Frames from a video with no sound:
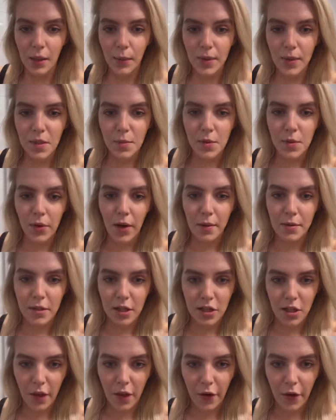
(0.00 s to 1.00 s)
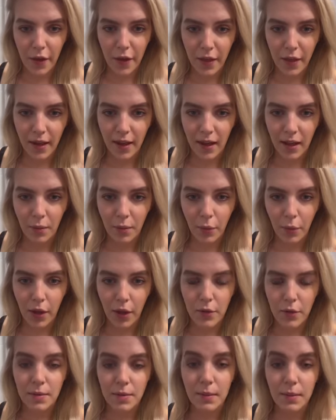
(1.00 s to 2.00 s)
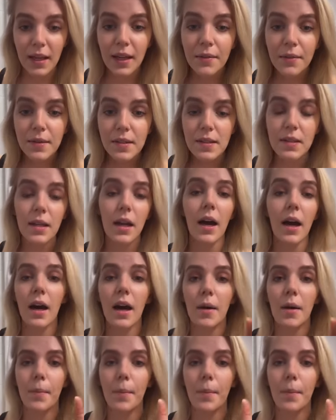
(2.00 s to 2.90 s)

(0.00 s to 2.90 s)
can we subscribe to each other? I think I can bring you some gifts.